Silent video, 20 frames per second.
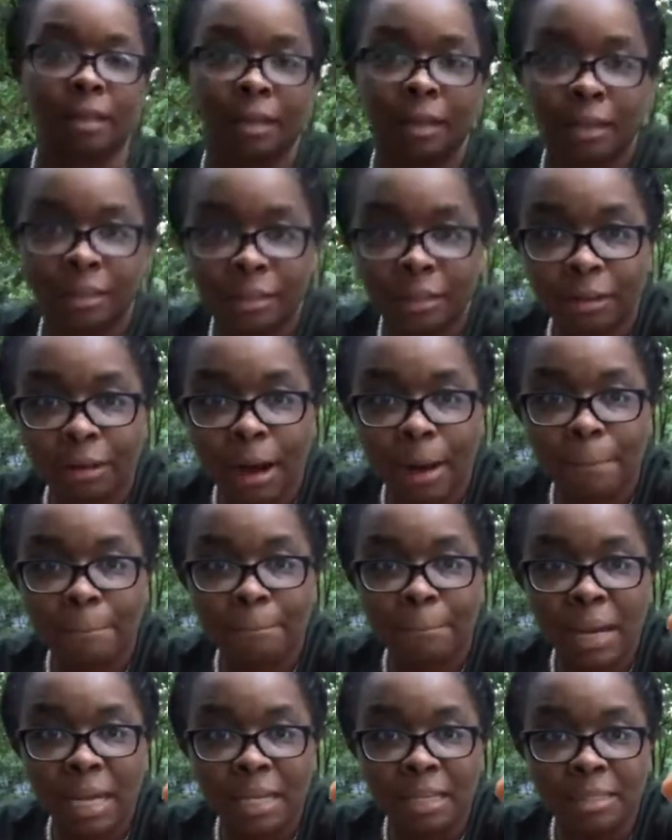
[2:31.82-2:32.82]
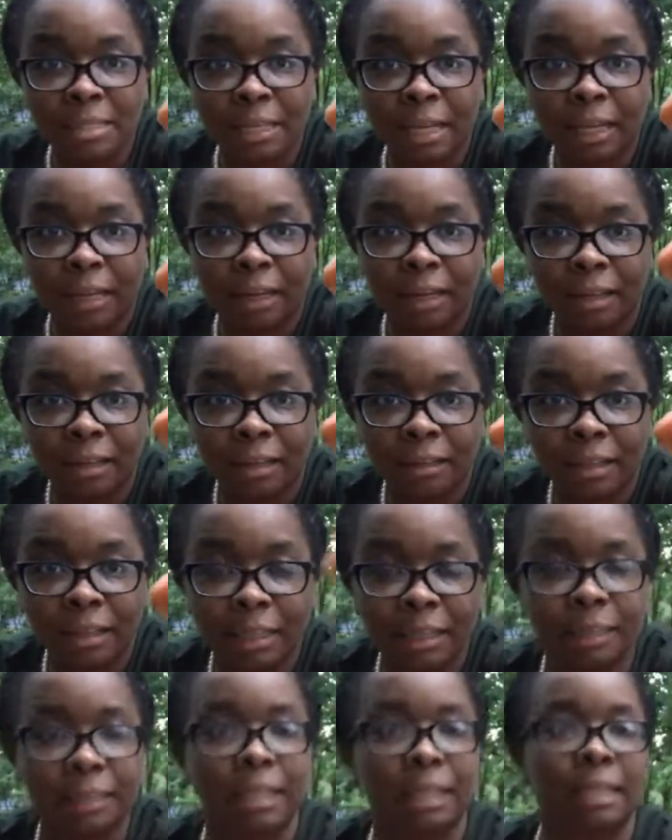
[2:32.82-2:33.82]
They're amazing. Look
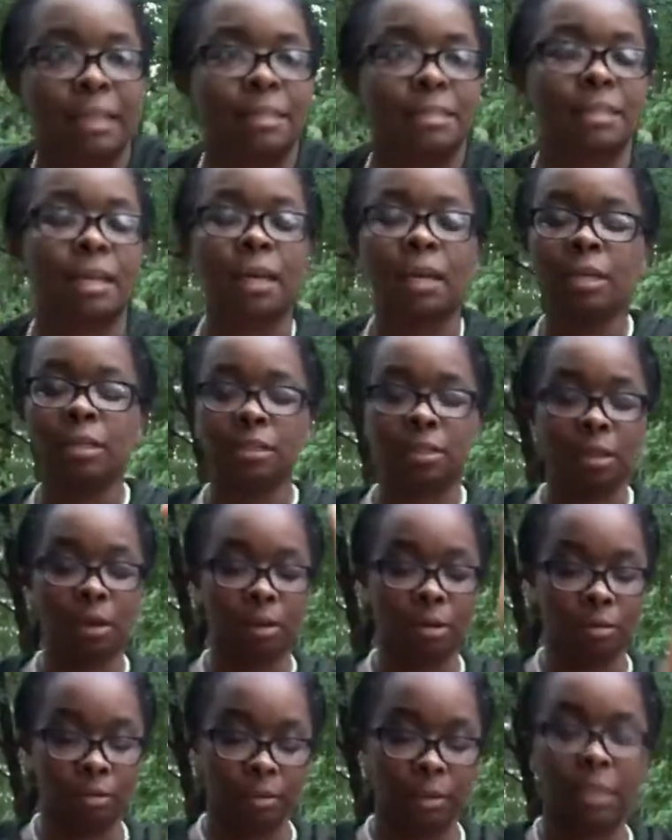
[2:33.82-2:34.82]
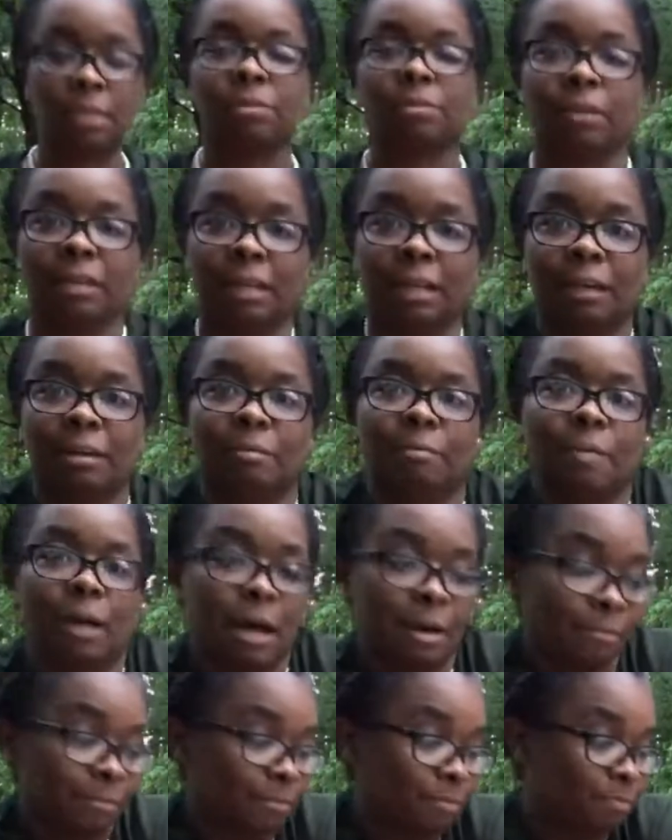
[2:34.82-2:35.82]
at these. So these are going
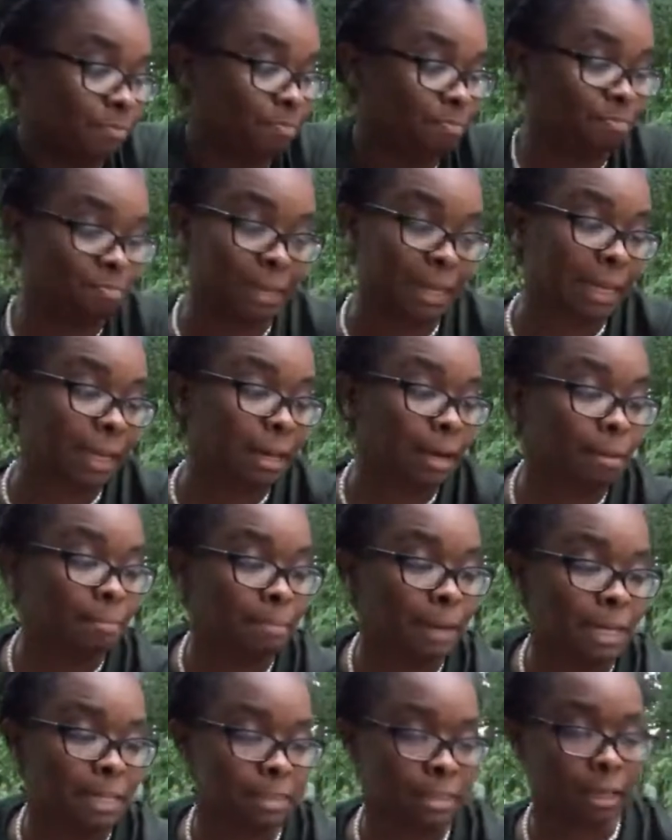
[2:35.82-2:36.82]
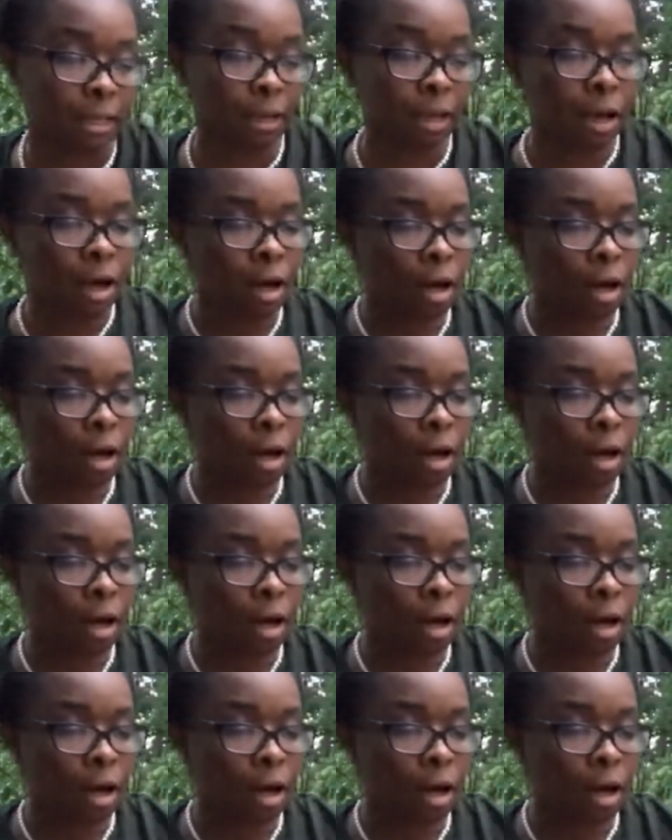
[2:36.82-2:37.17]
to be amazing.